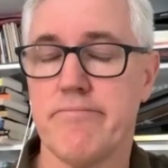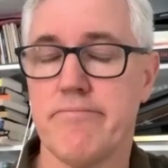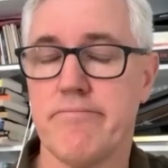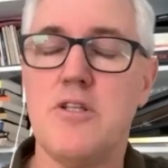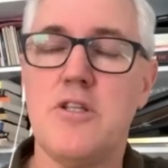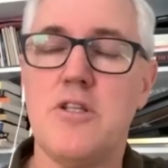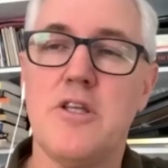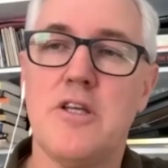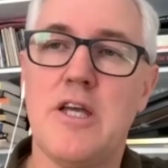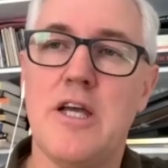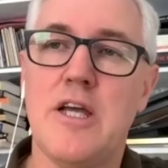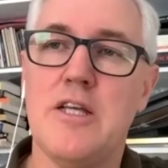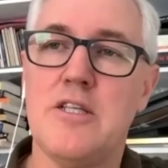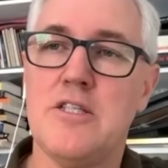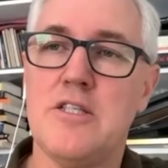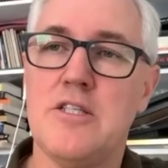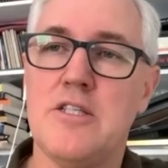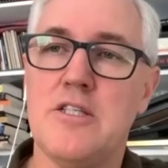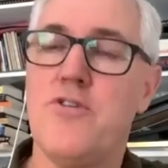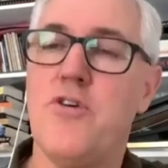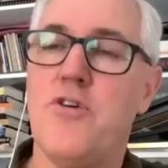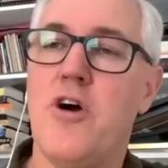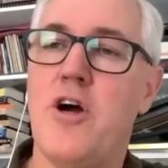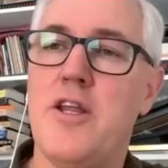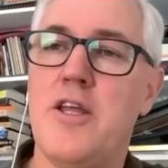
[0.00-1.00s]
certainly the case in
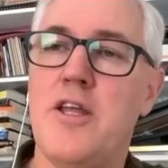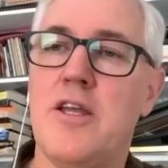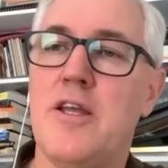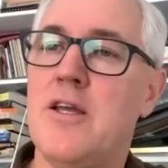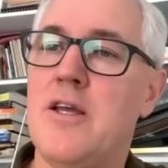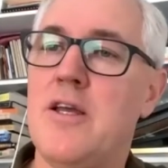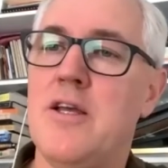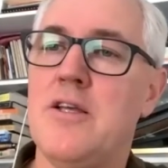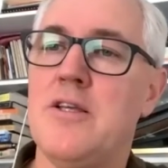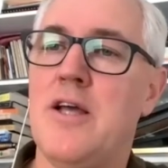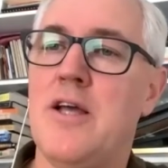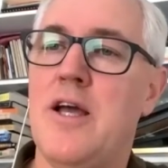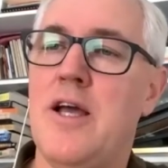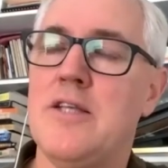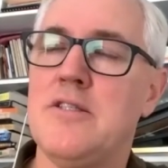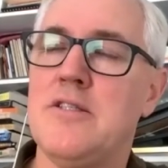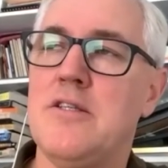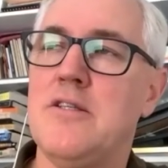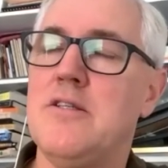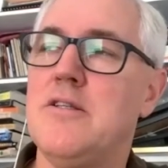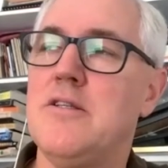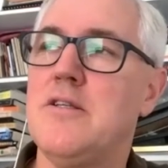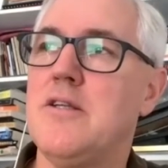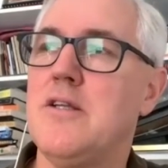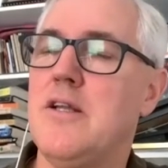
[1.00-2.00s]
writing as
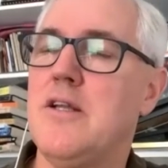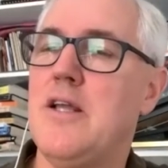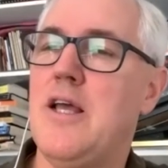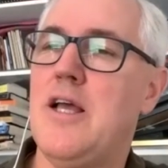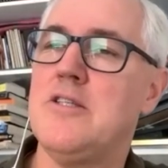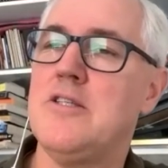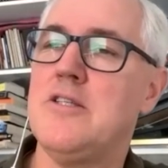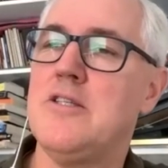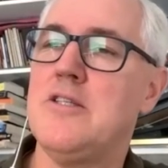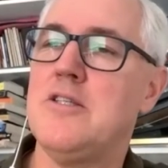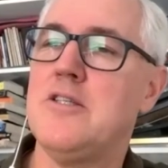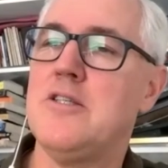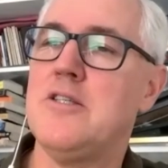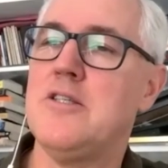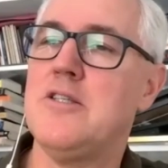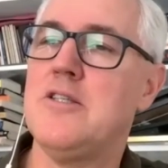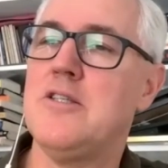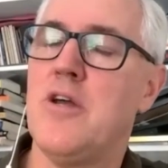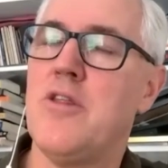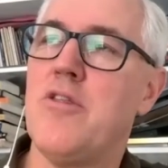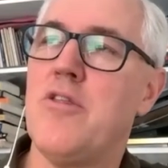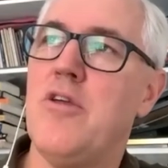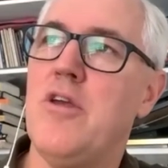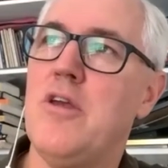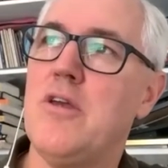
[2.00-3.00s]
in as in preaching
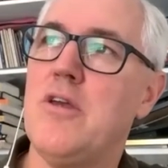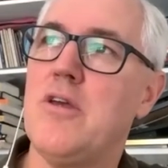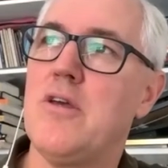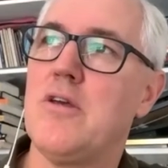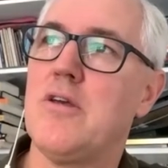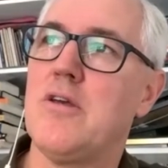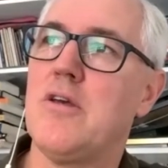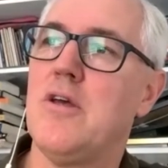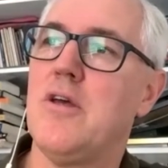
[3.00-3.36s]
i think